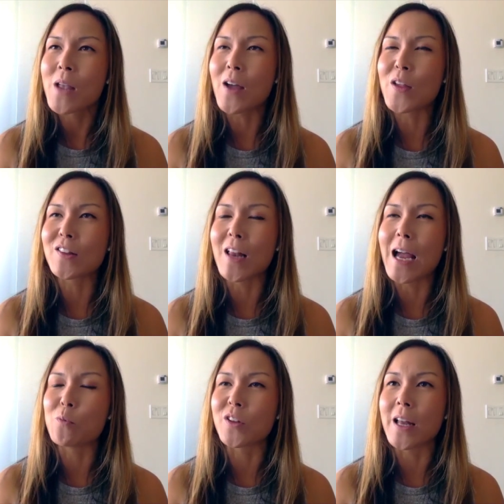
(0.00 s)
I think his
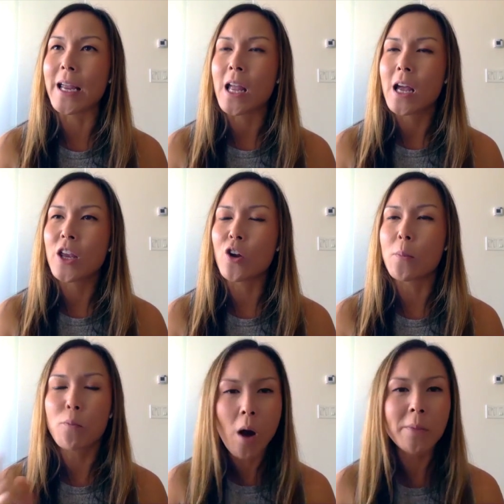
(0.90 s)
line was like,
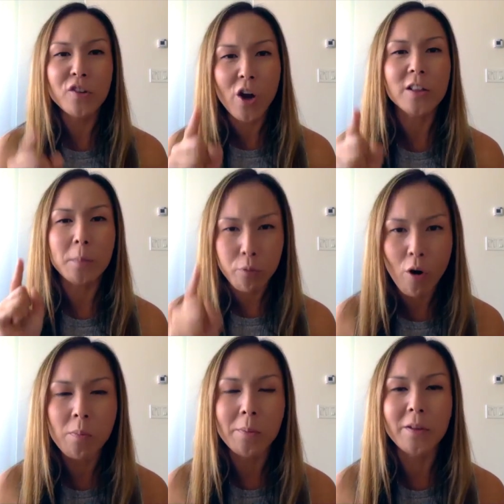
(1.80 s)
the problem is not the
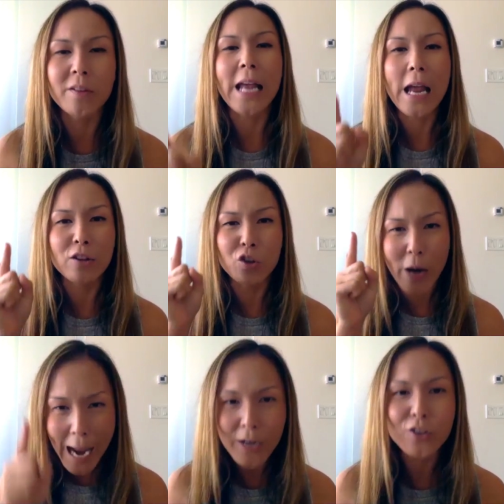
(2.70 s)
problem, it's
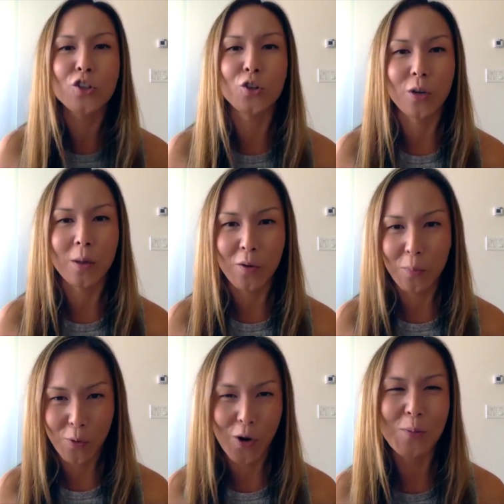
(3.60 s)
your attitude about
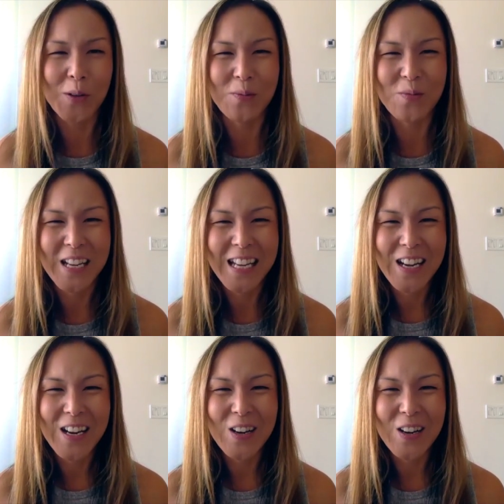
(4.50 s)
the problem. Oh my